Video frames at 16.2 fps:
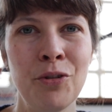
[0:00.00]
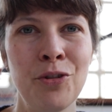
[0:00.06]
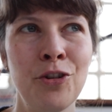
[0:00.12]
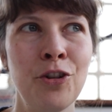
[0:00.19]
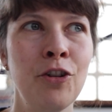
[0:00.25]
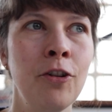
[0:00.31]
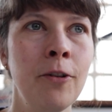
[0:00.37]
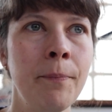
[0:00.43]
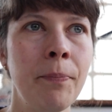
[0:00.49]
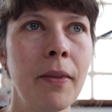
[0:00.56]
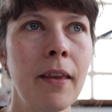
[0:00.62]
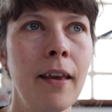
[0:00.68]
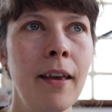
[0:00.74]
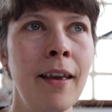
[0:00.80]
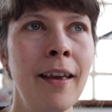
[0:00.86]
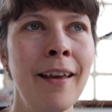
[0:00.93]
So
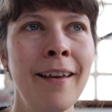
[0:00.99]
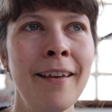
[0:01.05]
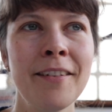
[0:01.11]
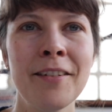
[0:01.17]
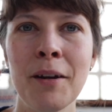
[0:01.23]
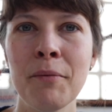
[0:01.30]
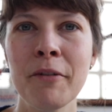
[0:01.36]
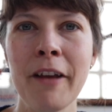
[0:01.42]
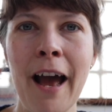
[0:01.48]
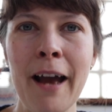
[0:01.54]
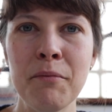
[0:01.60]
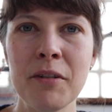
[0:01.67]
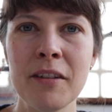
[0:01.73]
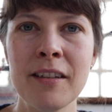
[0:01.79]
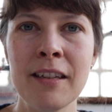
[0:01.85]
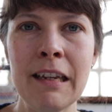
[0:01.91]

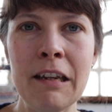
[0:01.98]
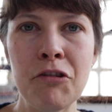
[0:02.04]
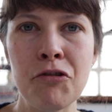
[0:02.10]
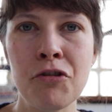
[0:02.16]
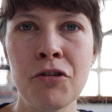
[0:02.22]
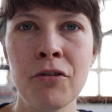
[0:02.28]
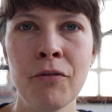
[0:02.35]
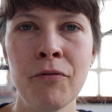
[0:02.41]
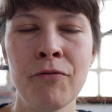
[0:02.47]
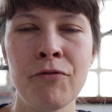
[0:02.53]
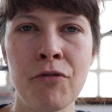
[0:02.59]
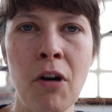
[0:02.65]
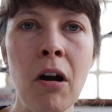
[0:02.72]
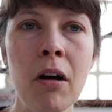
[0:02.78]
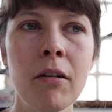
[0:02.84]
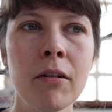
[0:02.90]
sometimes it's
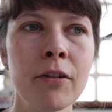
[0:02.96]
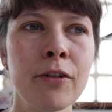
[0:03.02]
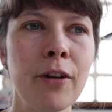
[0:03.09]
wrong,